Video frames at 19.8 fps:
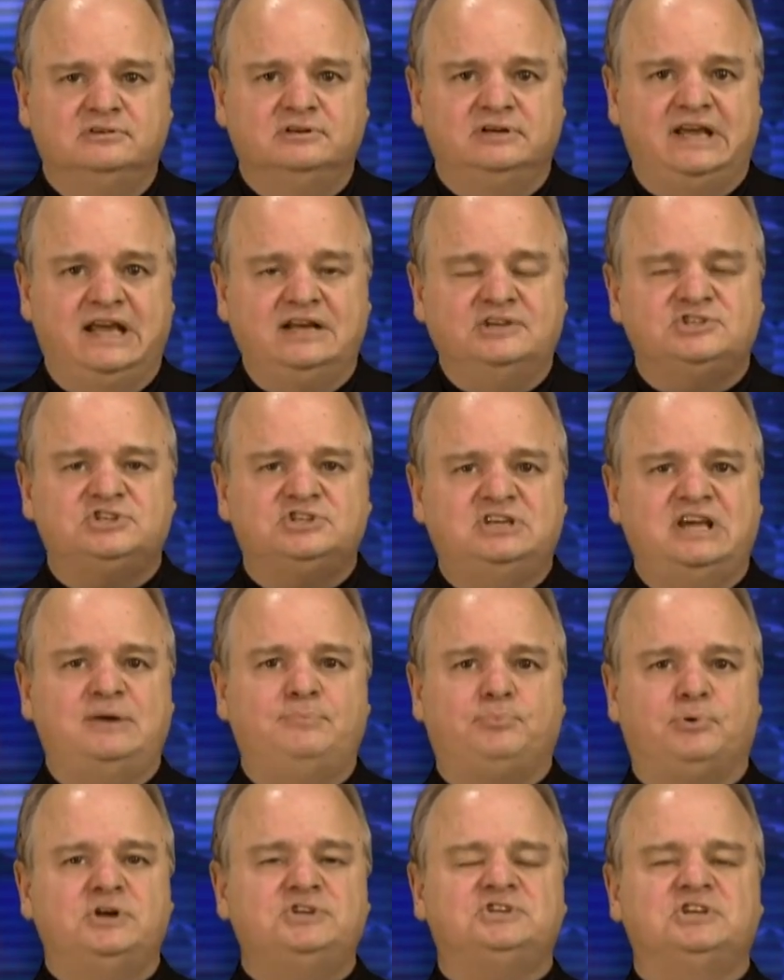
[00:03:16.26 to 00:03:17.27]
Kansas State
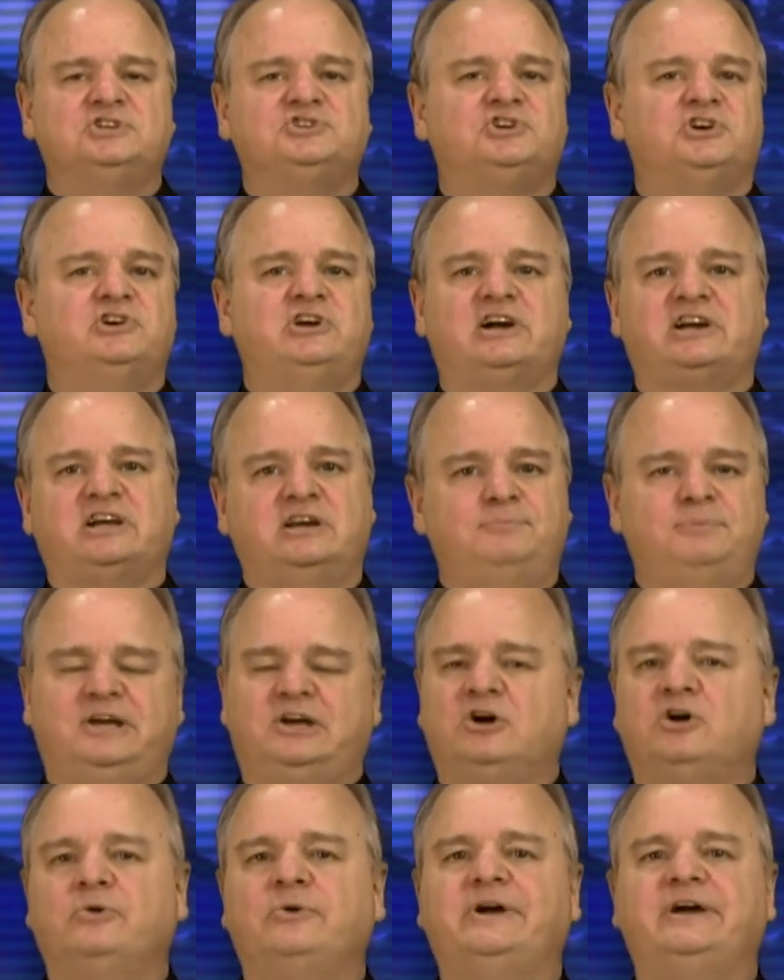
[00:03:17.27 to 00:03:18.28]
prisons are not going to be
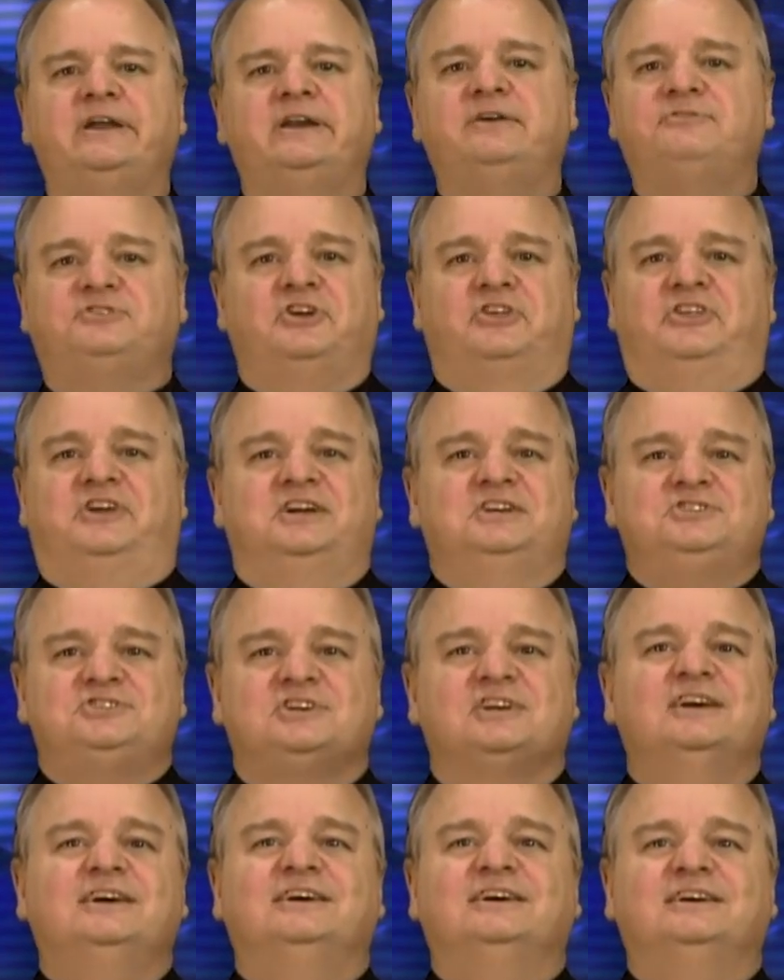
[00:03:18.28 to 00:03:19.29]
co-ed after this.
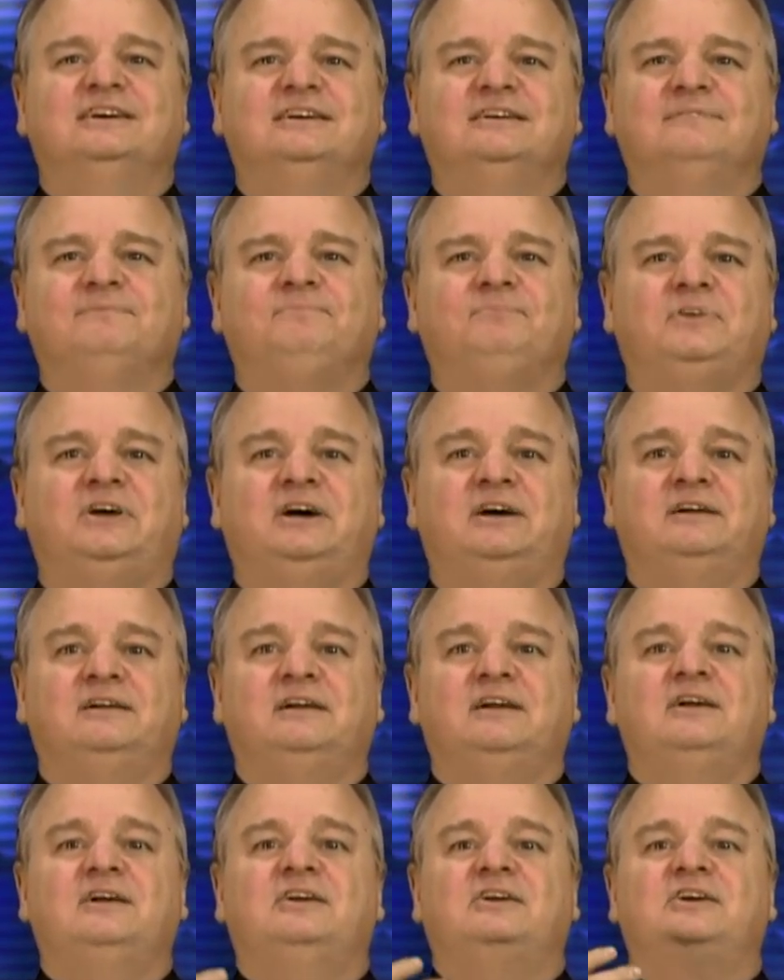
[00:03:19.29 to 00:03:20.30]

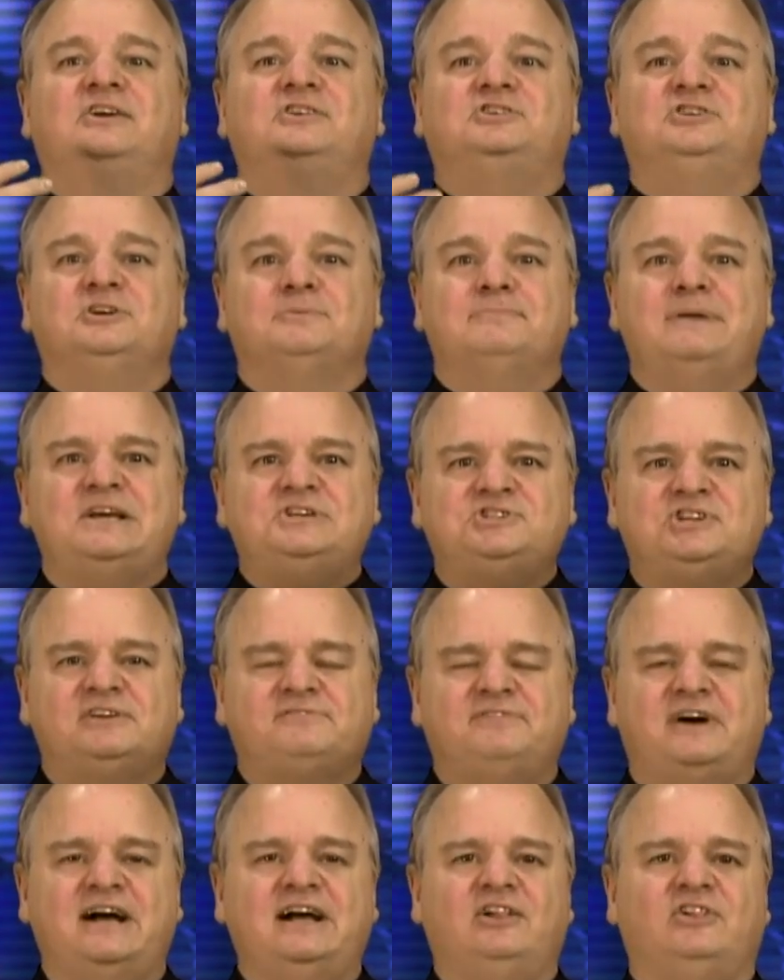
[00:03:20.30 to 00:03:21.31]
Domestic
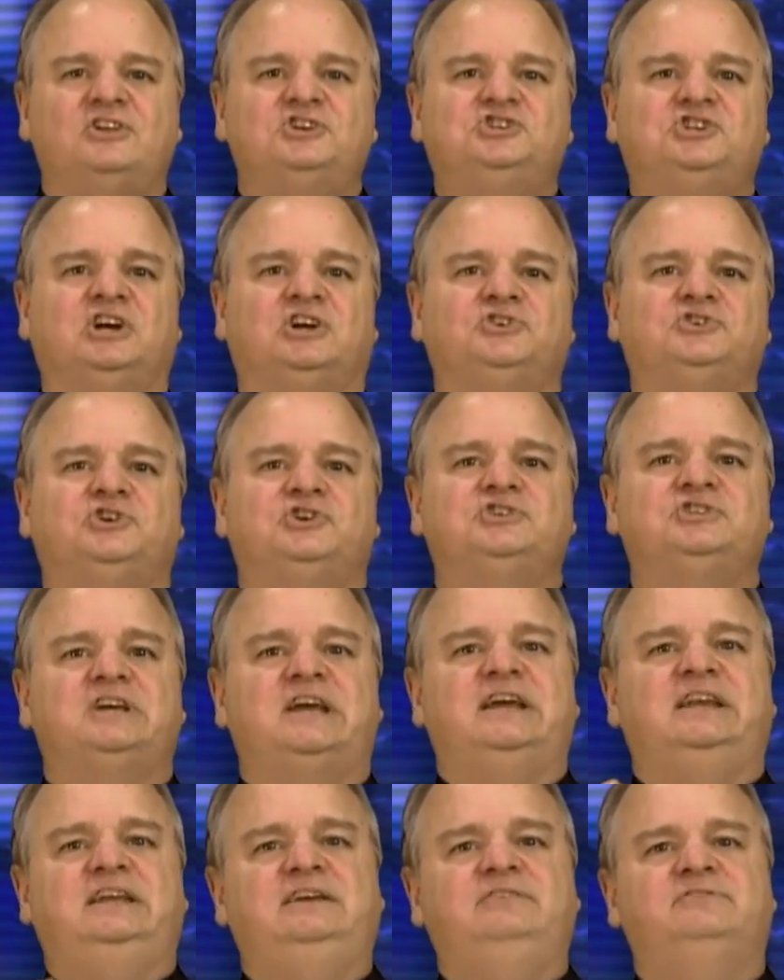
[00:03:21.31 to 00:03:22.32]
violence shelters
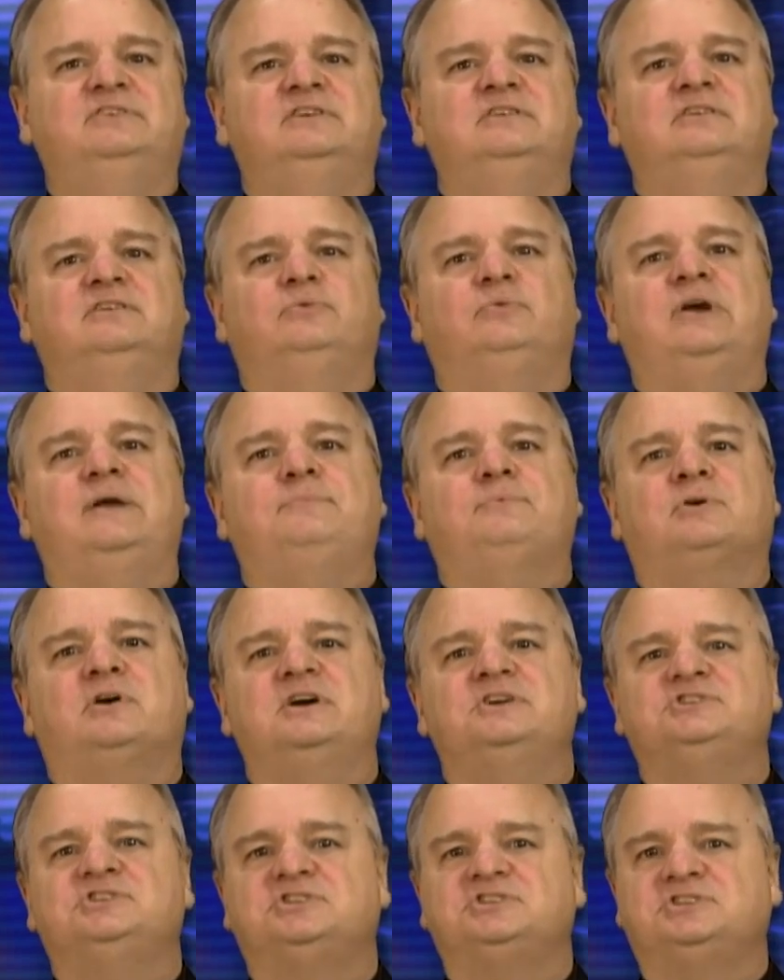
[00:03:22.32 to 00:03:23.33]
and even rape
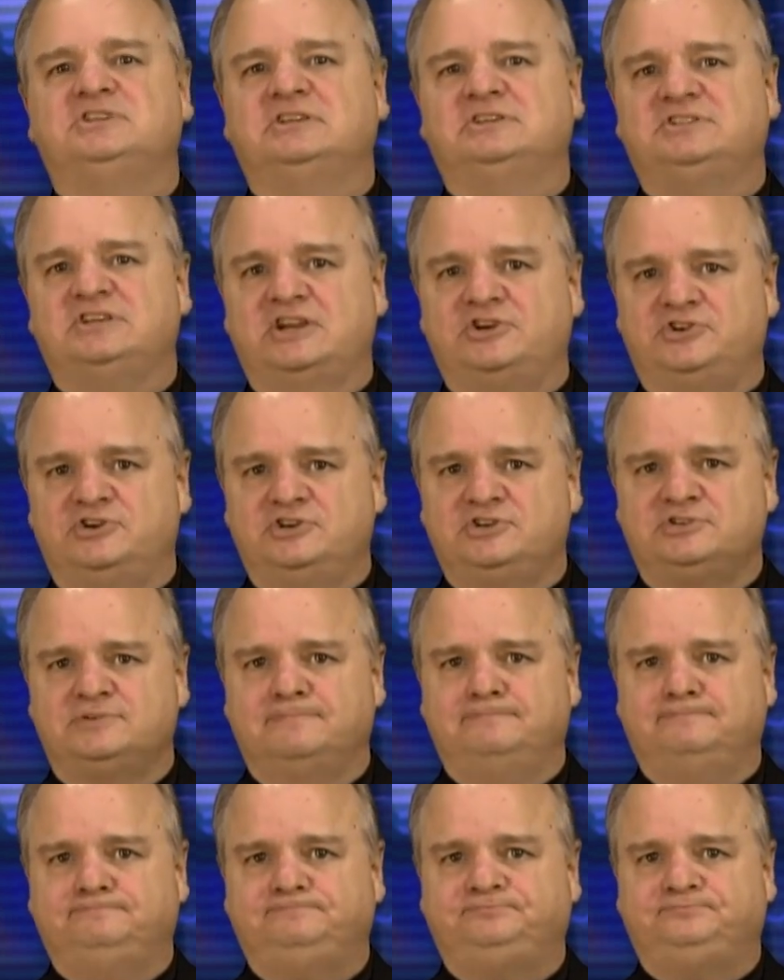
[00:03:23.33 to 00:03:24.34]
crisis centers.
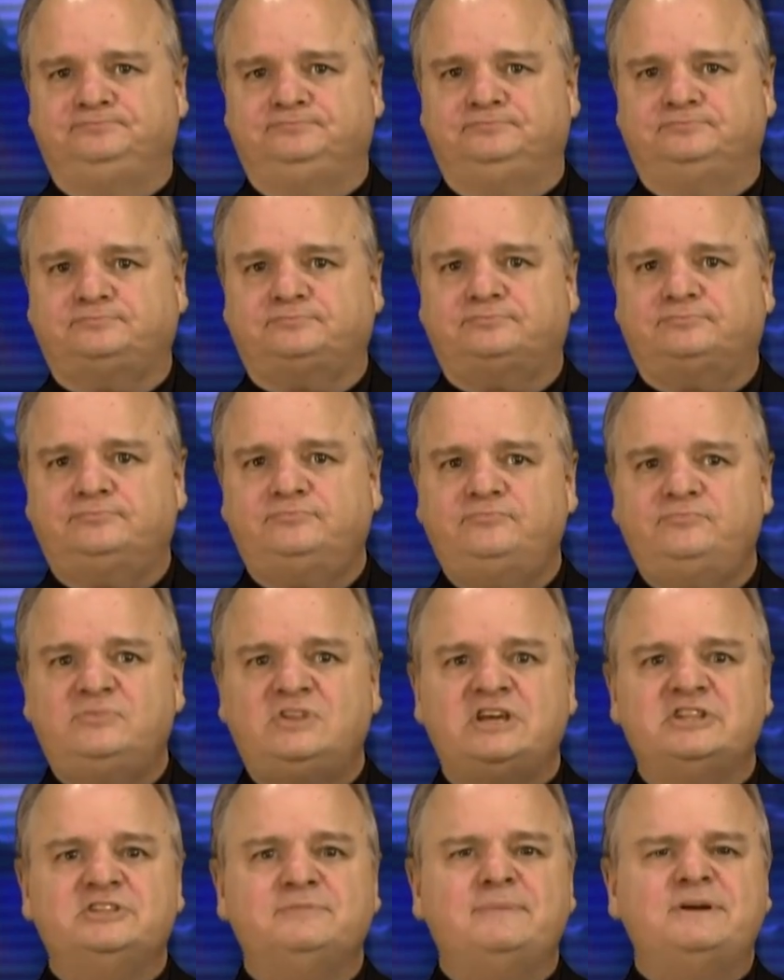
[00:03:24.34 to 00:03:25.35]

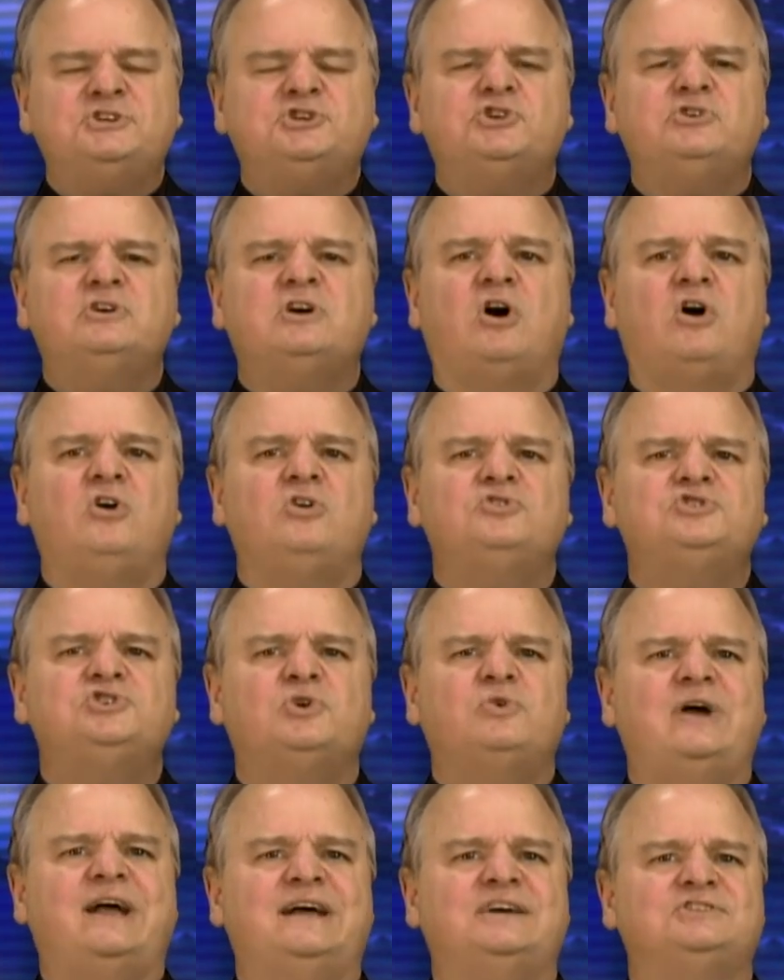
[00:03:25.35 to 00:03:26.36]
The measure
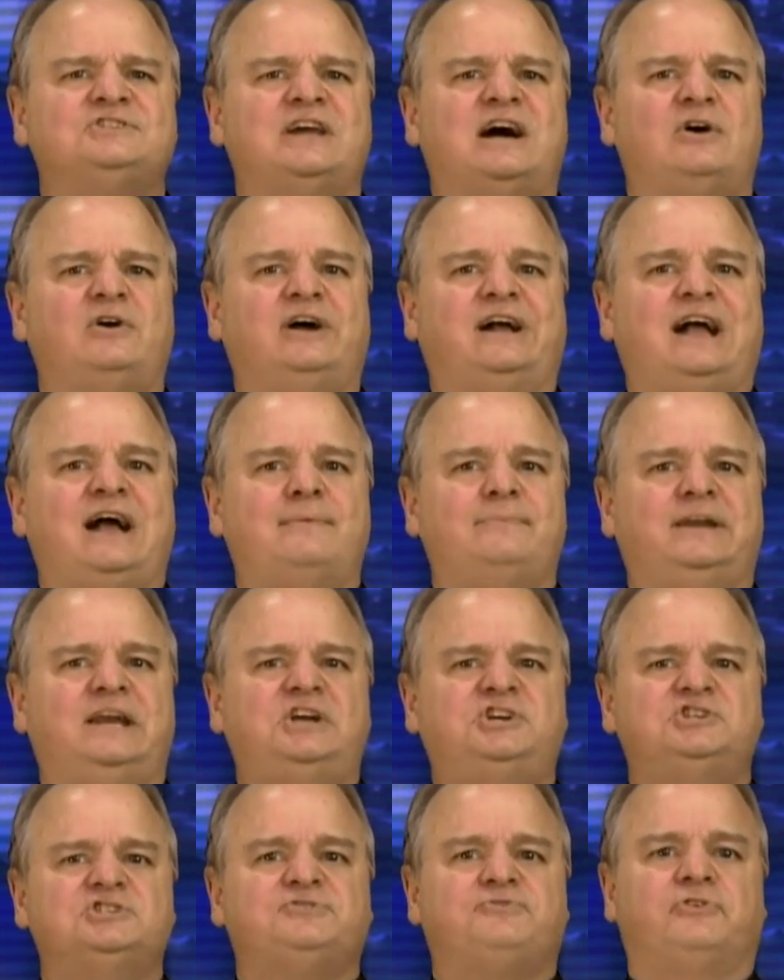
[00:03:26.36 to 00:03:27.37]
also has now
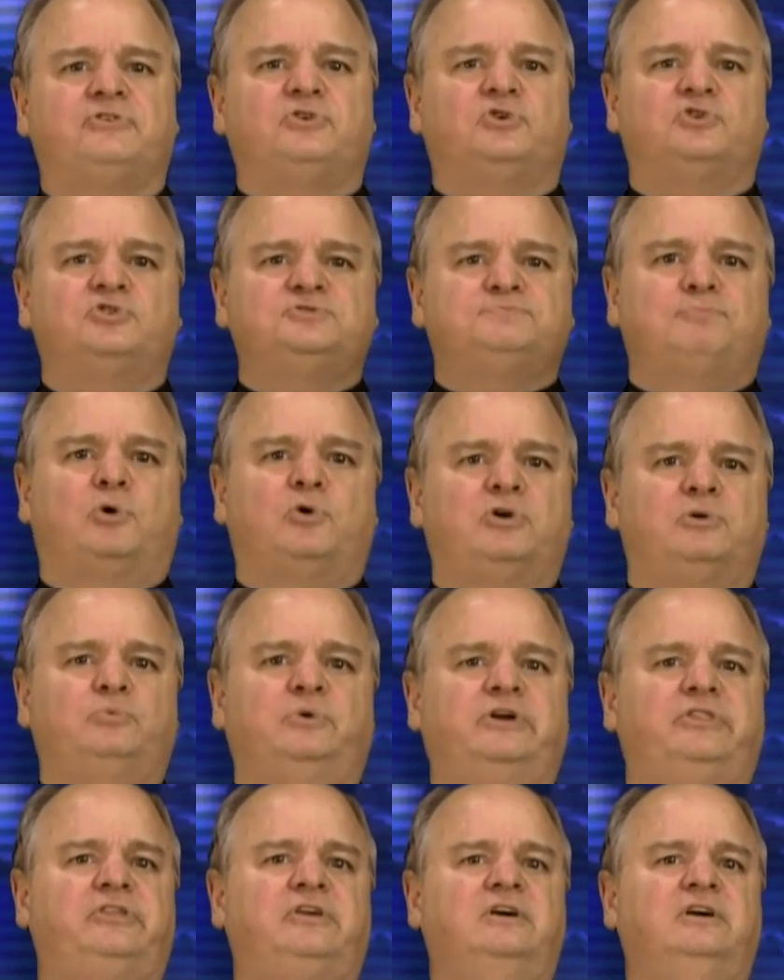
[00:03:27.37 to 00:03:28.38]
accommodations for those born
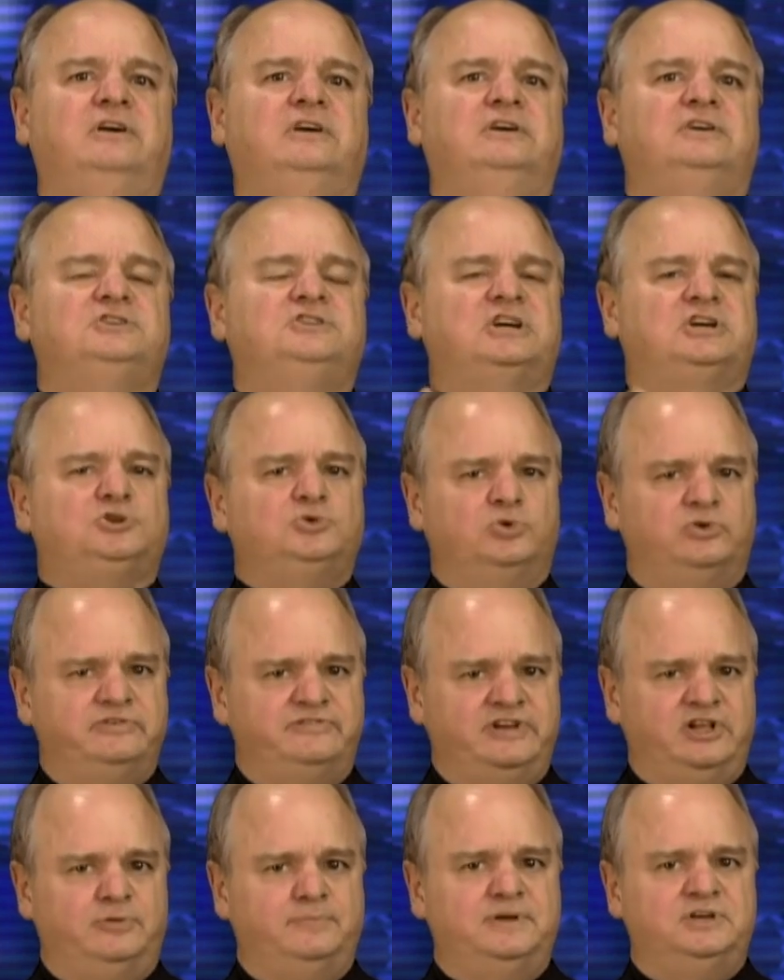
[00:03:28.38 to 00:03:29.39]
with sexual
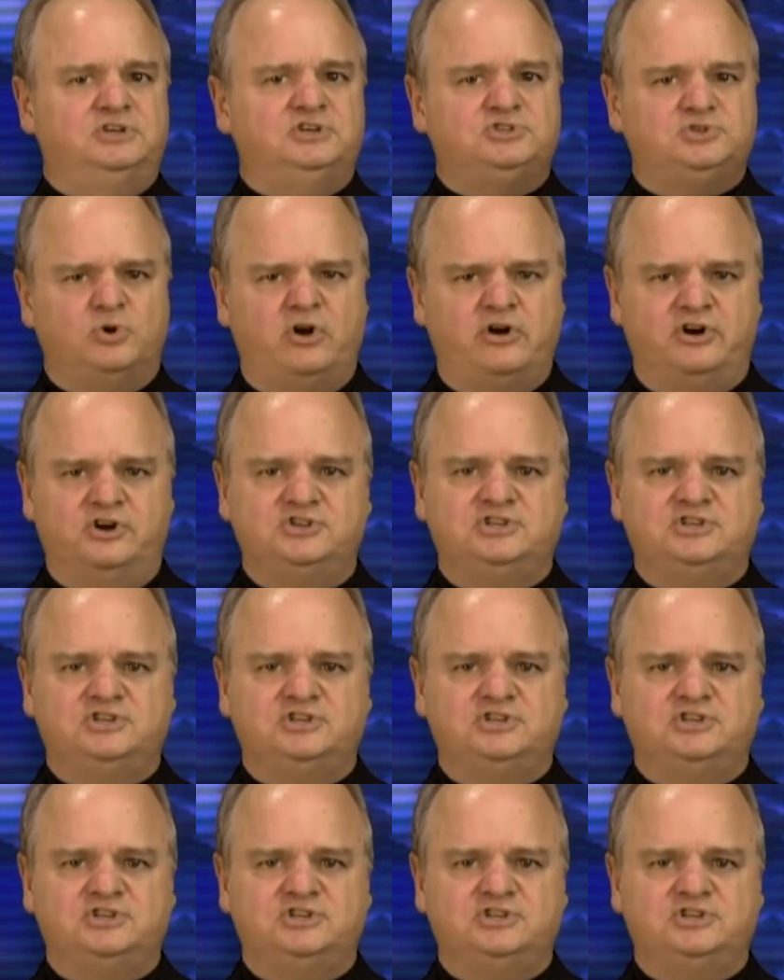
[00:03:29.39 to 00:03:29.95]
development disorders,